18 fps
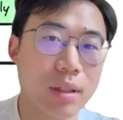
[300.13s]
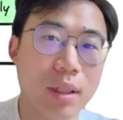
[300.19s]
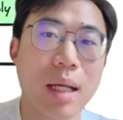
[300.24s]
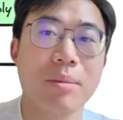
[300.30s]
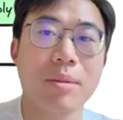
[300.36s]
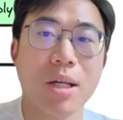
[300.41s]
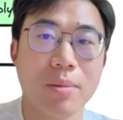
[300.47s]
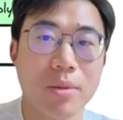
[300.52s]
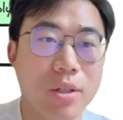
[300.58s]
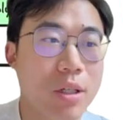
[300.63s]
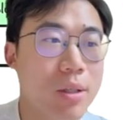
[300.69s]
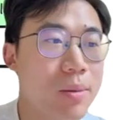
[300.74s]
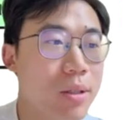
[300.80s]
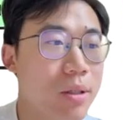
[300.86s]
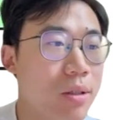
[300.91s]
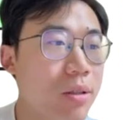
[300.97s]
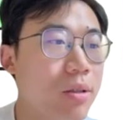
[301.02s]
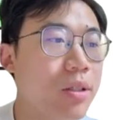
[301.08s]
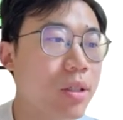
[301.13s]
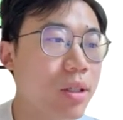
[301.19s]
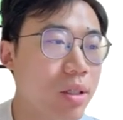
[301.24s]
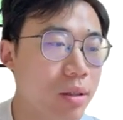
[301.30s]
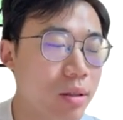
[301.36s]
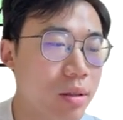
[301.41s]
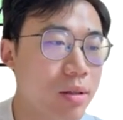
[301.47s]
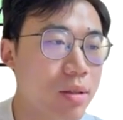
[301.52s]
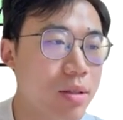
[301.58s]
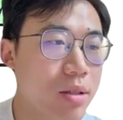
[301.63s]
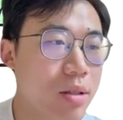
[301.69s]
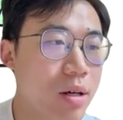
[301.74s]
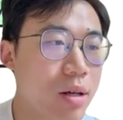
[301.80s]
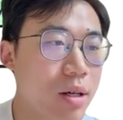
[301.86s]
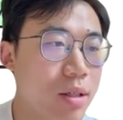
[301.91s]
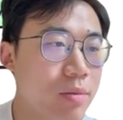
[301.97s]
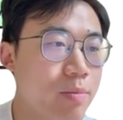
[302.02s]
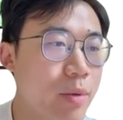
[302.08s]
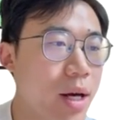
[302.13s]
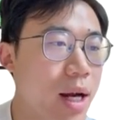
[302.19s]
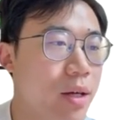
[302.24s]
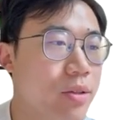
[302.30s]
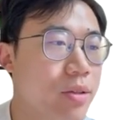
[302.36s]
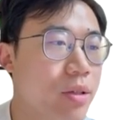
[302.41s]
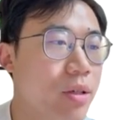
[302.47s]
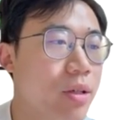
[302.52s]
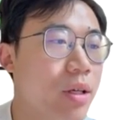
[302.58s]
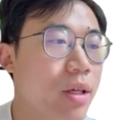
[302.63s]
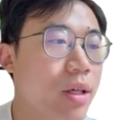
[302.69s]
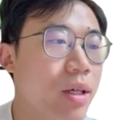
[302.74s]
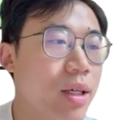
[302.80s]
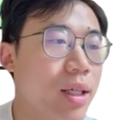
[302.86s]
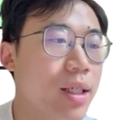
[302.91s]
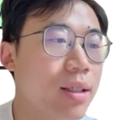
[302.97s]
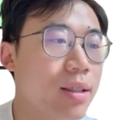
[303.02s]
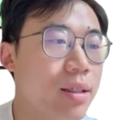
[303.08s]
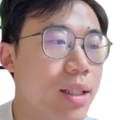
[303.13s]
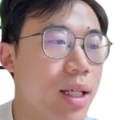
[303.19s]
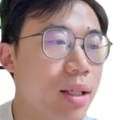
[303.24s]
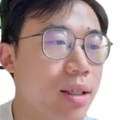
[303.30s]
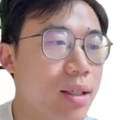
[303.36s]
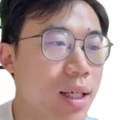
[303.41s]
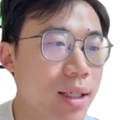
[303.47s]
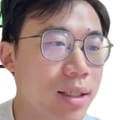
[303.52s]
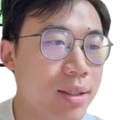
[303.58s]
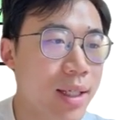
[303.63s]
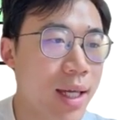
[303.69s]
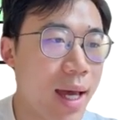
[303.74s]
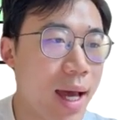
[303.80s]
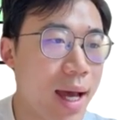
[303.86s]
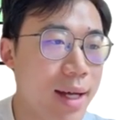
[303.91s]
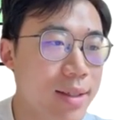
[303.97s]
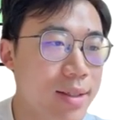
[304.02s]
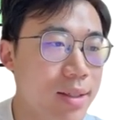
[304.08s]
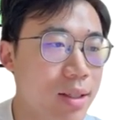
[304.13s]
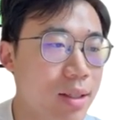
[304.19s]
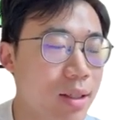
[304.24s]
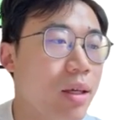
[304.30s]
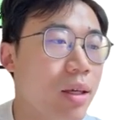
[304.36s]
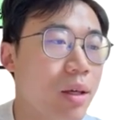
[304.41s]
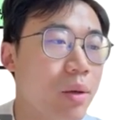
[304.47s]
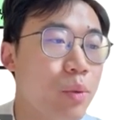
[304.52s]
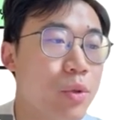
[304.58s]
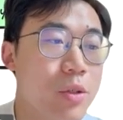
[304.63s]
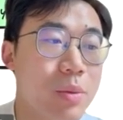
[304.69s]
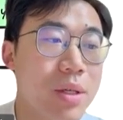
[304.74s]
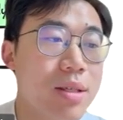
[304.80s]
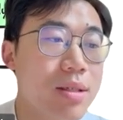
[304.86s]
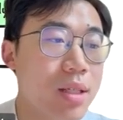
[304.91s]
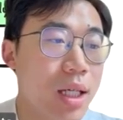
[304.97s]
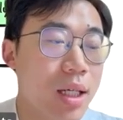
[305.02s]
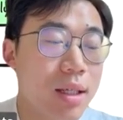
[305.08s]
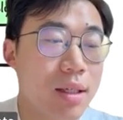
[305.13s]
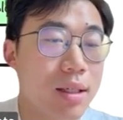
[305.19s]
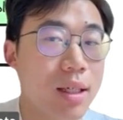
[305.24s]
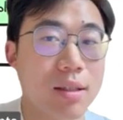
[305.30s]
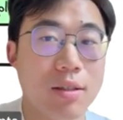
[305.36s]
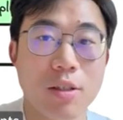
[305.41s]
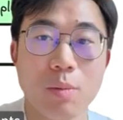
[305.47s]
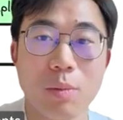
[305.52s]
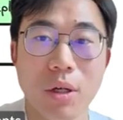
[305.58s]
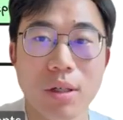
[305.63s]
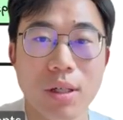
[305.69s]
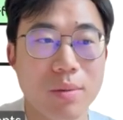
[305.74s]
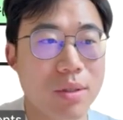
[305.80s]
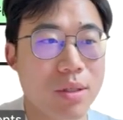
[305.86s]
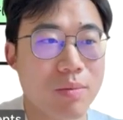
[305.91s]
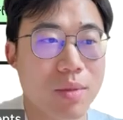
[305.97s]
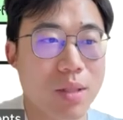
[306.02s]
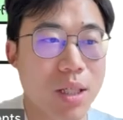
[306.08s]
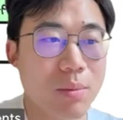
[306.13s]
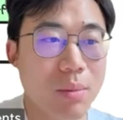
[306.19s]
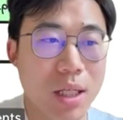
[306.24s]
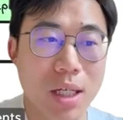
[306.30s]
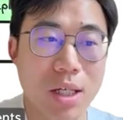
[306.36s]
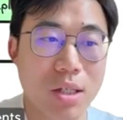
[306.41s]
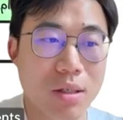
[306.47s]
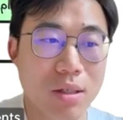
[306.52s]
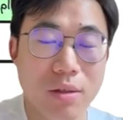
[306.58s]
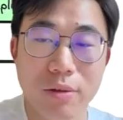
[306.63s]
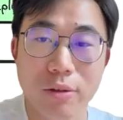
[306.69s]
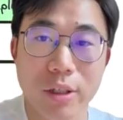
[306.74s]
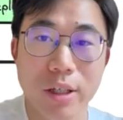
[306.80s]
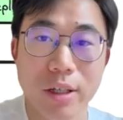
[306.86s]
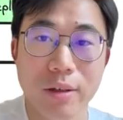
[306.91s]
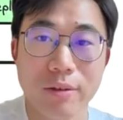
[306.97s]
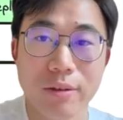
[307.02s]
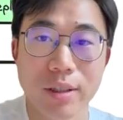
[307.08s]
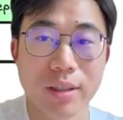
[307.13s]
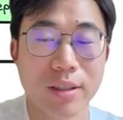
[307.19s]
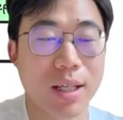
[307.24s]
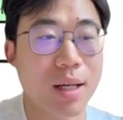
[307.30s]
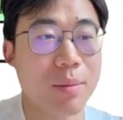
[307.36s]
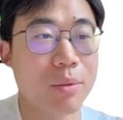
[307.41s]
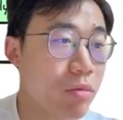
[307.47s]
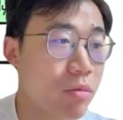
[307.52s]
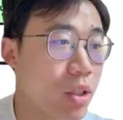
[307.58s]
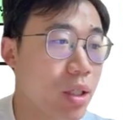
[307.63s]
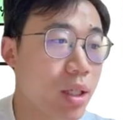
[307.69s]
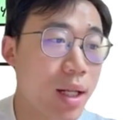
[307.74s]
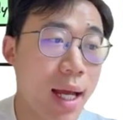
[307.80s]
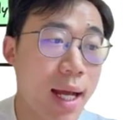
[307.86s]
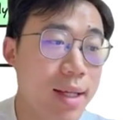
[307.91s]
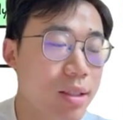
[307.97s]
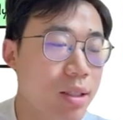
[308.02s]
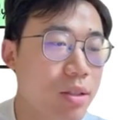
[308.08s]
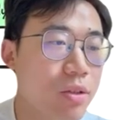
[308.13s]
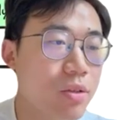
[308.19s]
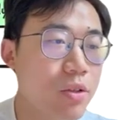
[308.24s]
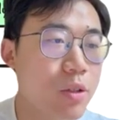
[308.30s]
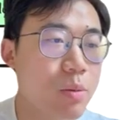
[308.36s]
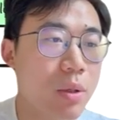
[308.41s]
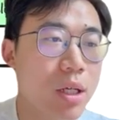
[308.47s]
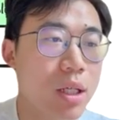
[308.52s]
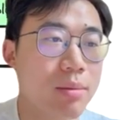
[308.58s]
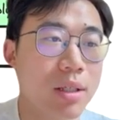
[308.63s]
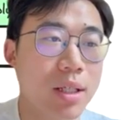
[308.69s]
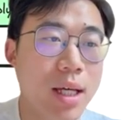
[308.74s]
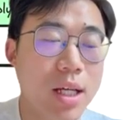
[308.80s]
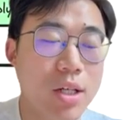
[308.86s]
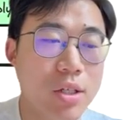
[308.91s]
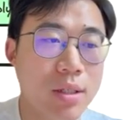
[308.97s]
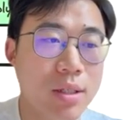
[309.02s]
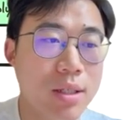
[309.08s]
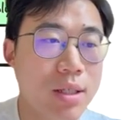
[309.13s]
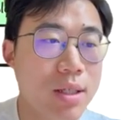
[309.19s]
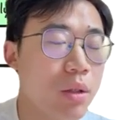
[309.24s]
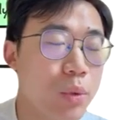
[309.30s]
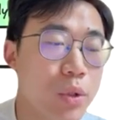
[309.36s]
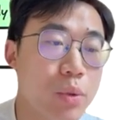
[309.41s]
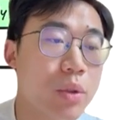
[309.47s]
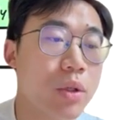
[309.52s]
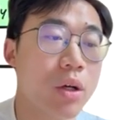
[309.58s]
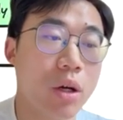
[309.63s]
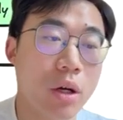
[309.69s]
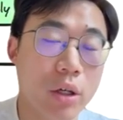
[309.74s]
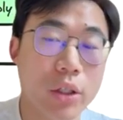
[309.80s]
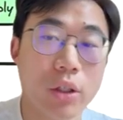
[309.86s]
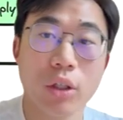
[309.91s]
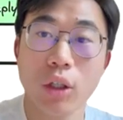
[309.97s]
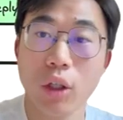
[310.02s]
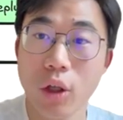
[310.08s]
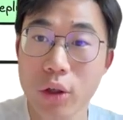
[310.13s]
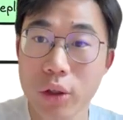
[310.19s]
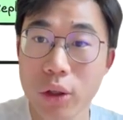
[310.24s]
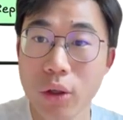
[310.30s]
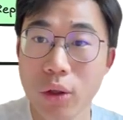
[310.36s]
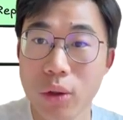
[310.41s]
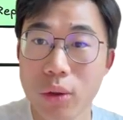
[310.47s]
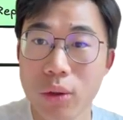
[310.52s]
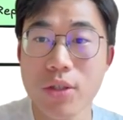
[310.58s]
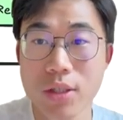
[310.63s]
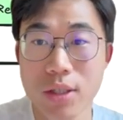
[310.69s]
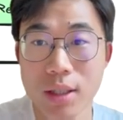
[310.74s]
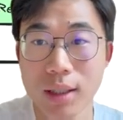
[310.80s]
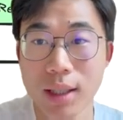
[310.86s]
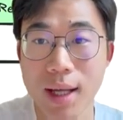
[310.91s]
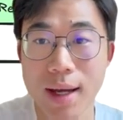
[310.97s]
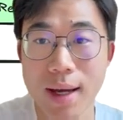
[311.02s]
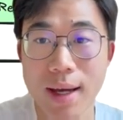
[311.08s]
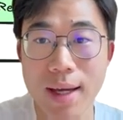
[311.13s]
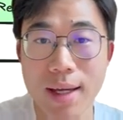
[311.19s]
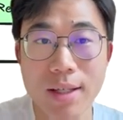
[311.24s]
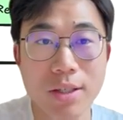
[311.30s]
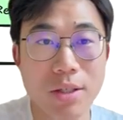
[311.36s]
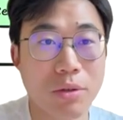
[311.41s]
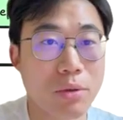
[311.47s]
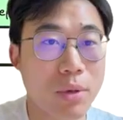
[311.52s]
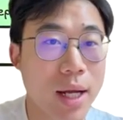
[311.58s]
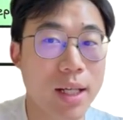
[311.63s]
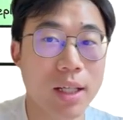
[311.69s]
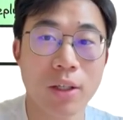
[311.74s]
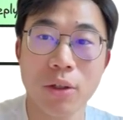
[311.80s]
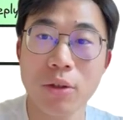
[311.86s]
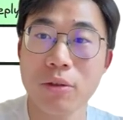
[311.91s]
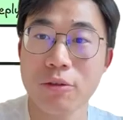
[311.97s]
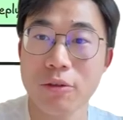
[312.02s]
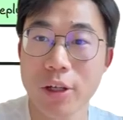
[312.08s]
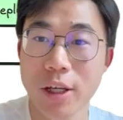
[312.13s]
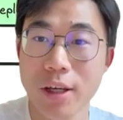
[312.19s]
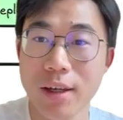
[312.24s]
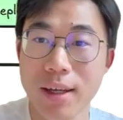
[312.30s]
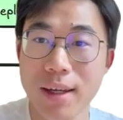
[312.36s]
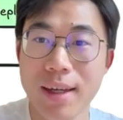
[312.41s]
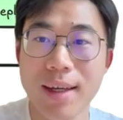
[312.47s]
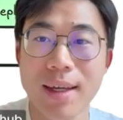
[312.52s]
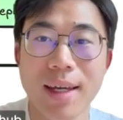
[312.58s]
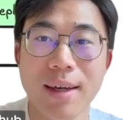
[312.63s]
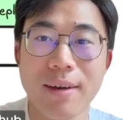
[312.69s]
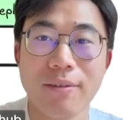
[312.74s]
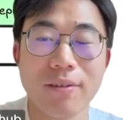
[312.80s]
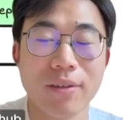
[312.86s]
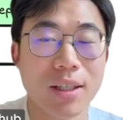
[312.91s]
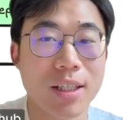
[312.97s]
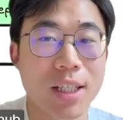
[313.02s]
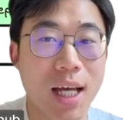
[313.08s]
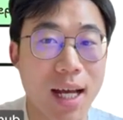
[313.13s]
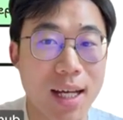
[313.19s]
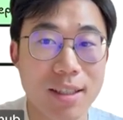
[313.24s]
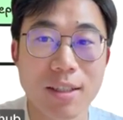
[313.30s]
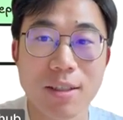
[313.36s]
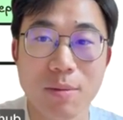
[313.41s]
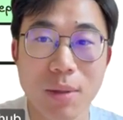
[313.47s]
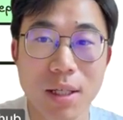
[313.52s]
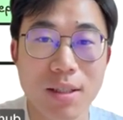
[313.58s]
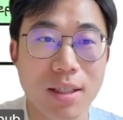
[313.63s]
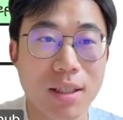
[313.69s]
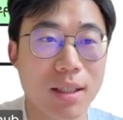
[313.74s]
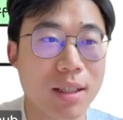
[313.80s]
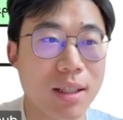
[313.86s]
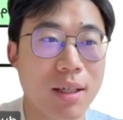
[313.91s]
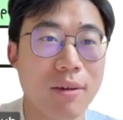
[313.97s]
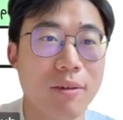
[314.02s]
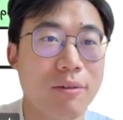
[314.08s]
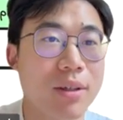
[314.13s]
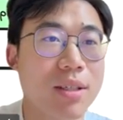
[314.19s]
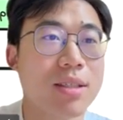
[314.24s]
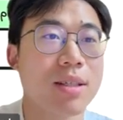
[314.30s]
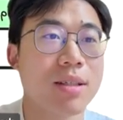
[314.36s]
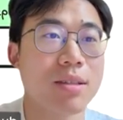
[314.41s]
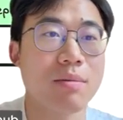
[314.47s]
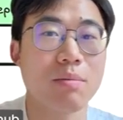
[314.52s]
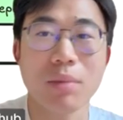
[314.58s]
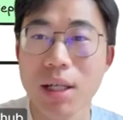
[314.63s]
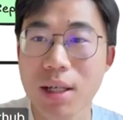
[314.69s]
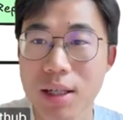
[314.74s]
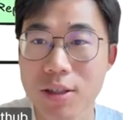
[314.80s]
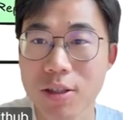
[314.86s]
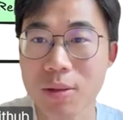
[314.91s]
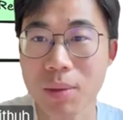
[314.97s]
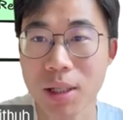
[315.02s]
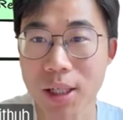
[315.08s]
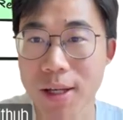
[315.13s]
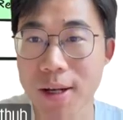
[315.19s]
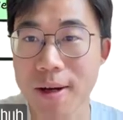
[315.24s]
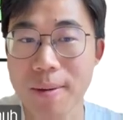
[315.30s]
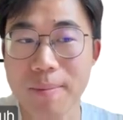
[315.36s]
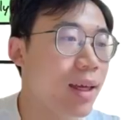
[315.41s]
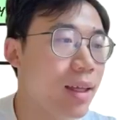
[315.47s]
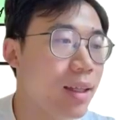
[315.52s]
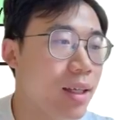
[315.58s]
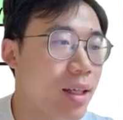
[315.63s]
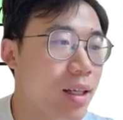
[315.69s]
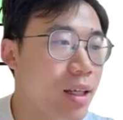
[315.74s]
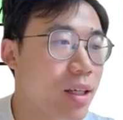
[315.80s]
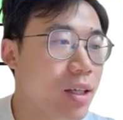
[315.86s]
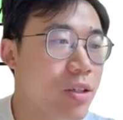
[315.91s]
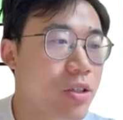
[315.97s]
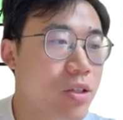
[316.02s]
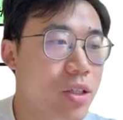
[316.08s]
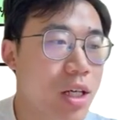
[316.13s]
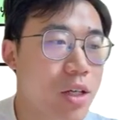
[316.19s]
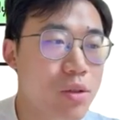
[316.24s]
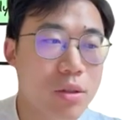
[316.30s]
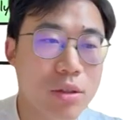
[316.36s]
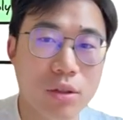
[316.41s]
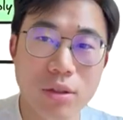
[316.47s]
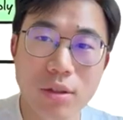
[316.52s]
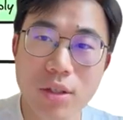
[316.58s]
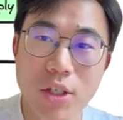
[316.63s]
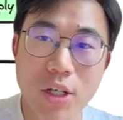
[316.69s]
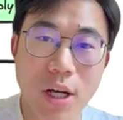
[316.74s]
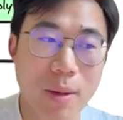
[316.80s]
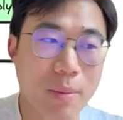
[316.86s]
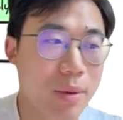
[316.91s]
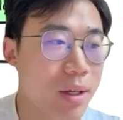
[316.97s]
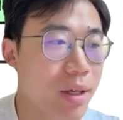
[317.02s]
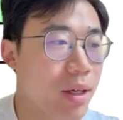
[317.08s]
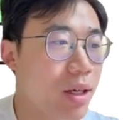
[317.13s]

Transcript: laptop's terminal, you can start a browser, you can delegate tasks, which means that you can spawn up some sub-agents for you. For example, you can ask it to spawn up an agent, which will call your Claude Code CLI to write code for you if the task is basically fixing some bugs on my GitHub. And then it can schedule a cron job.